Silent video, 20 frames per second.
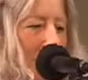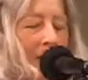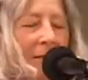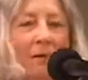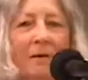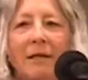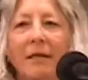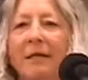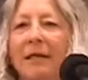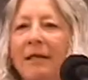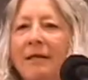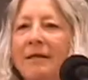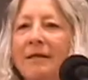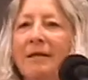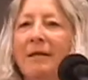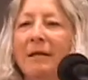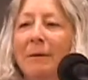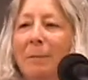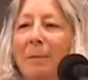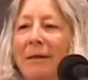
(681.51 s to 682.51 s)
Be less
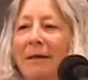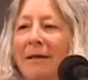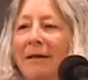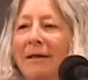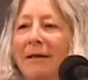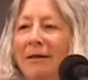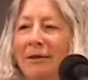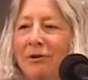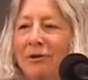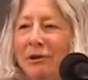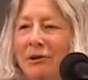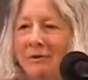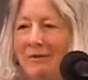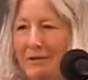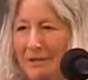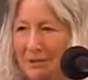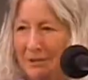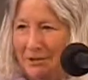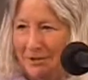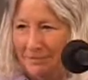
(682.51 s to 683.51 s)
than a minute energy
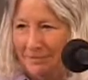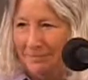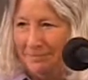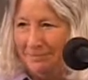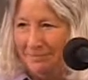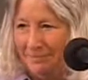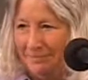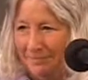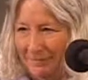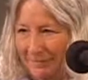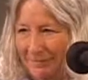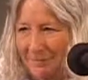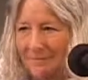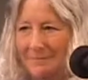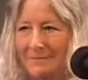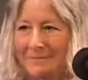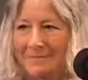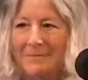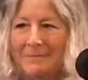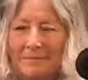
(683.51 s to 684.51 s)
fix.
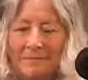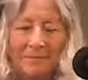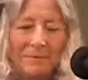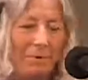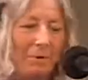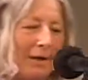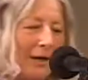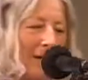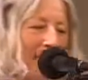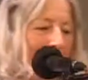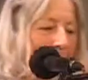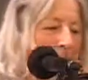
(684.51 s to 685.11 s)
Okay?